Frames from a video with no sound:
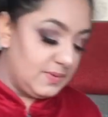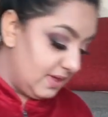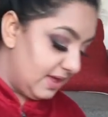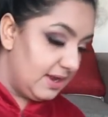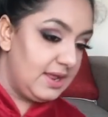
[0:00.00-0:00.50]
go
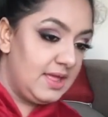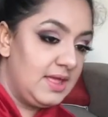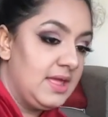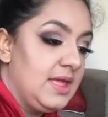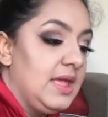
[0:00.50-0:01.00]
ahead
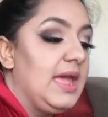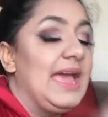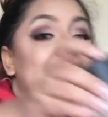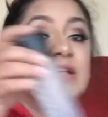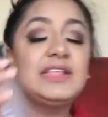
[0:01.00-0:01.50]

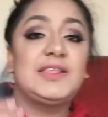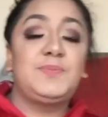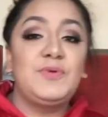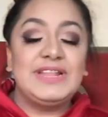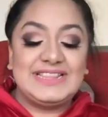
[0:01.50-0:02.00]
and
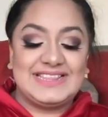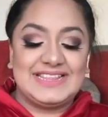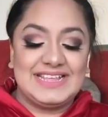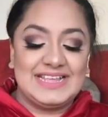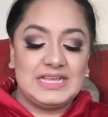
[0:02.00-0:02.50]

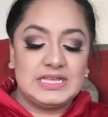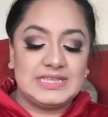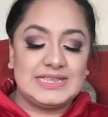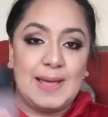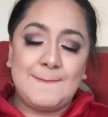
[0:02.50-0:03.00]
spritz
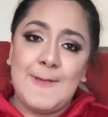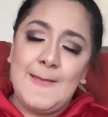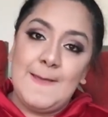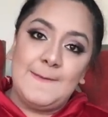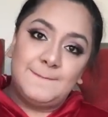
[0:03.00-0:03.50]
some
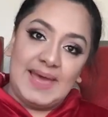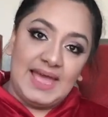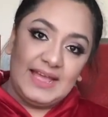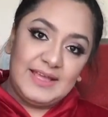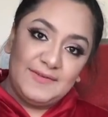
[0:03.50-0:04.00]

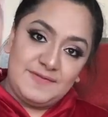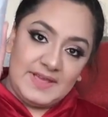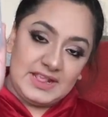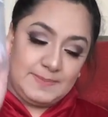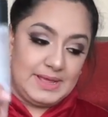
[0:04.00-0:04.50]
MAC
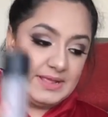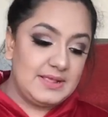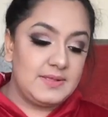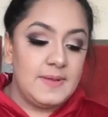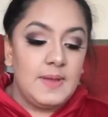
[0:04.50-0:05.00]
Fix Plus.